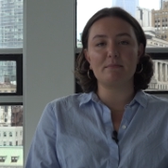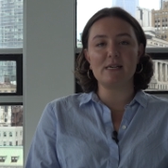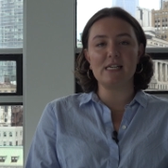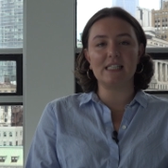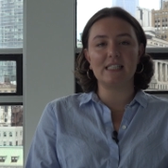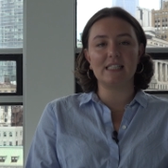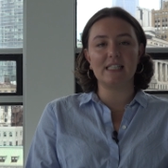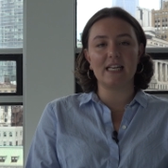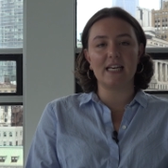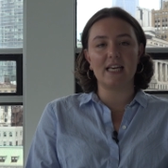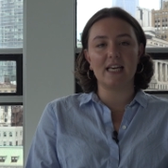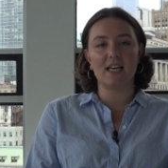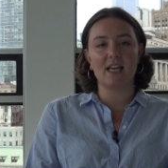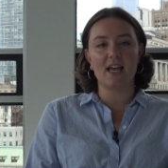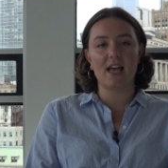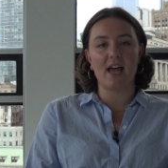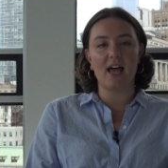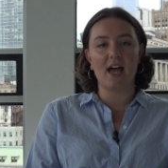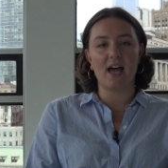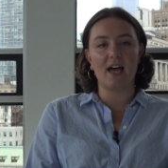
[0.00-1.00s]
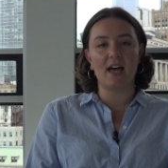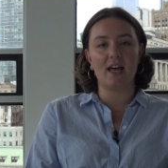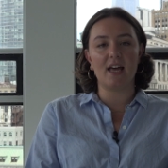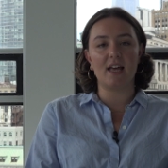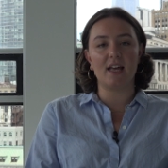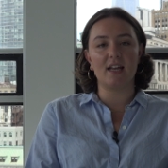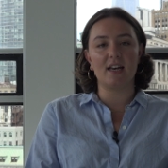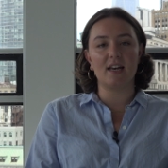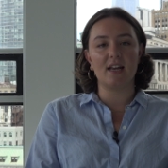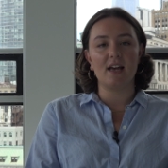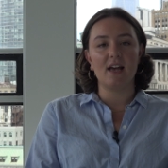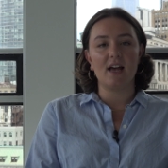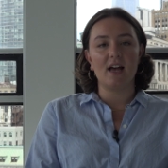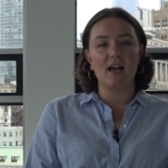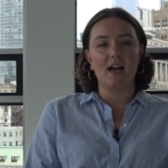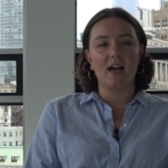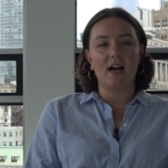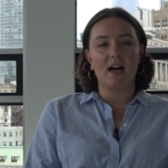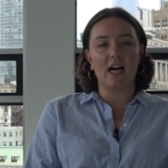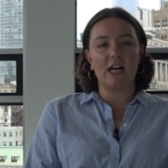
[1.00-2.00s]
PC, and
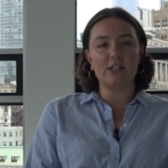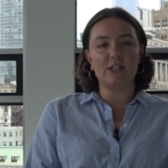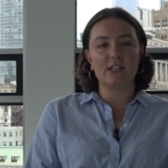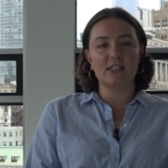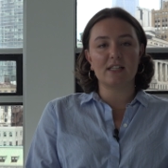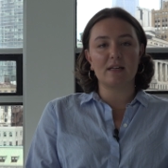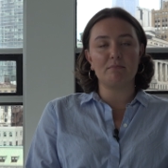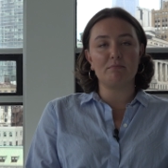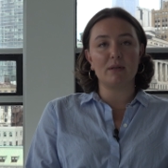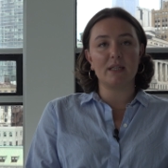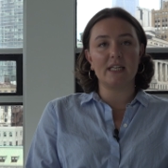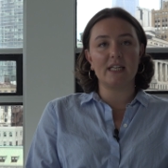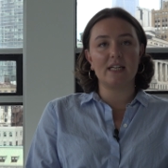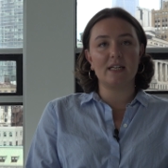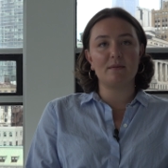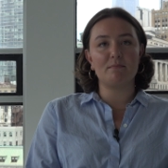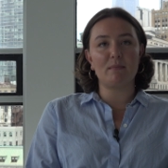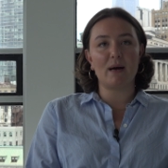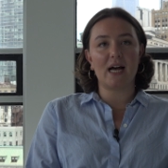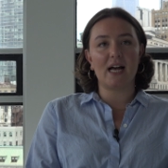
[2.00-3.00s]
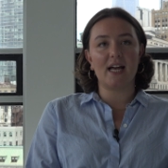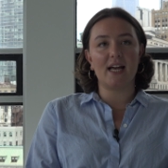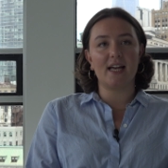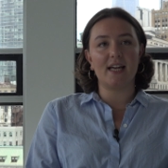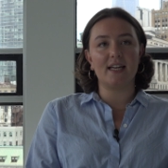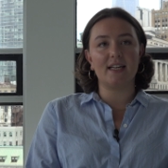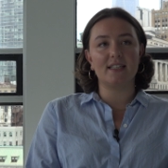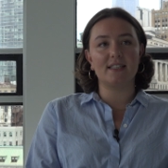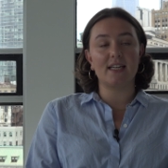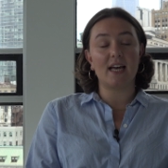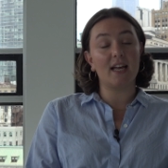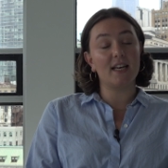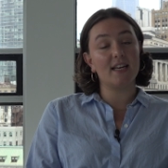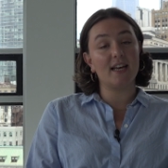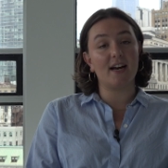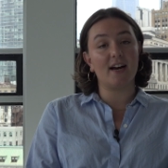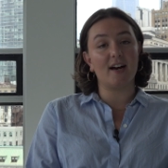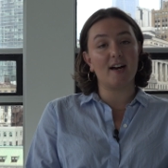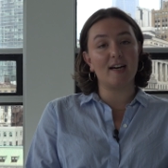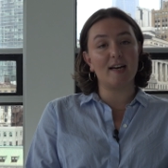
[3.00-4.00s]
I just completed my
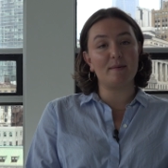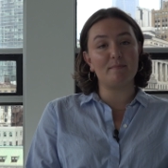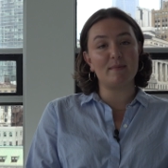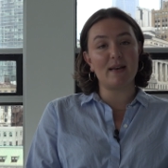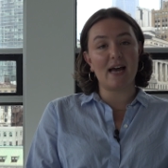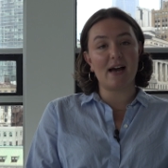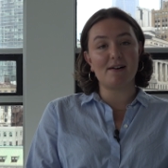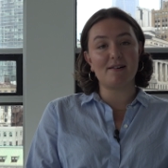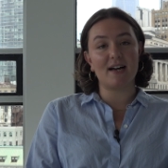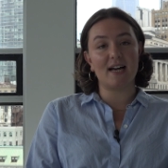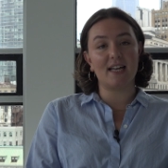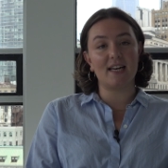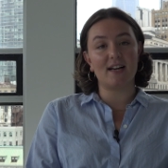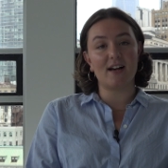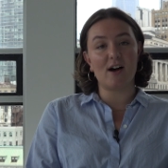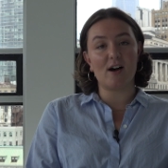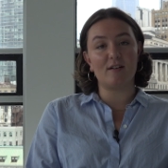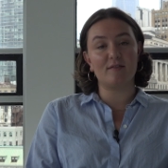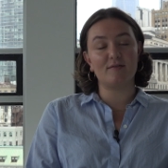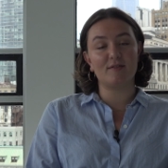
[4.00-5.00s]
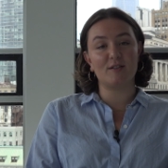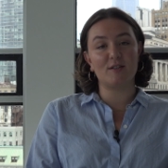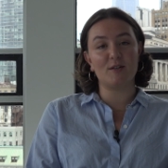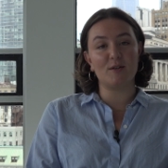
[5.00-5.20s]
tenure and I'm now heading off